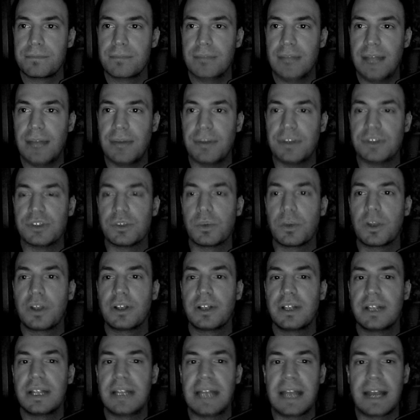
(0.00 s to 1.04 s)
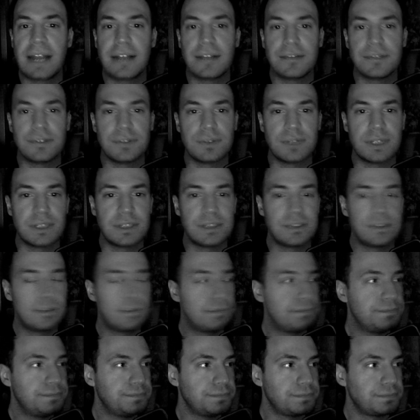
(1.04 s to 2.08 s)
Anyway, so what are the negatives of this?
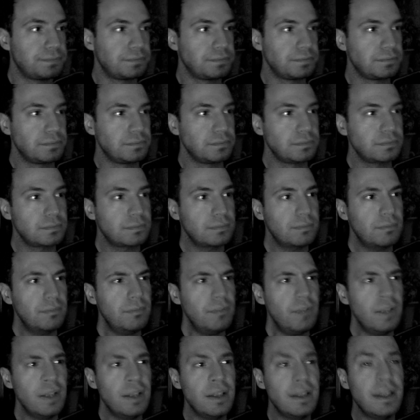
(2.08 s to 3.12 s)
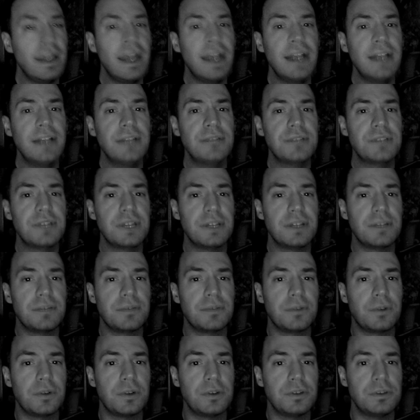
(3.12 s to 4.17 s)
The negatives can, of
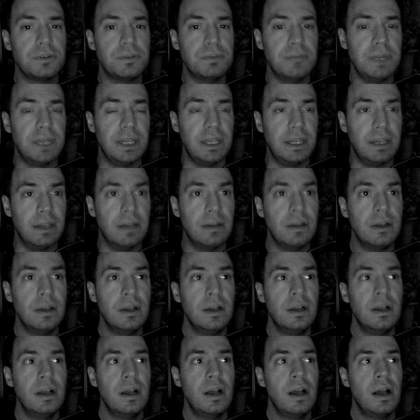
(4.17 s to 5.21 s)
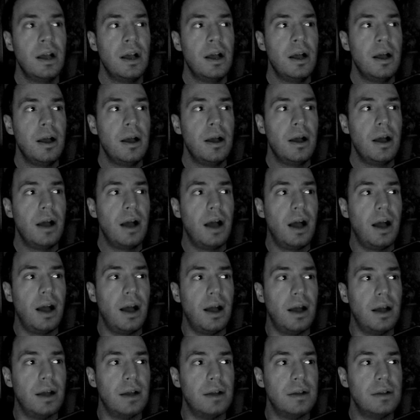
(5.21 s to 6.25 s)
course, be
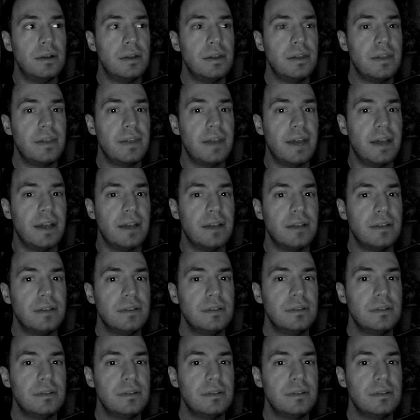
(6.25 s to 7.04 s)
that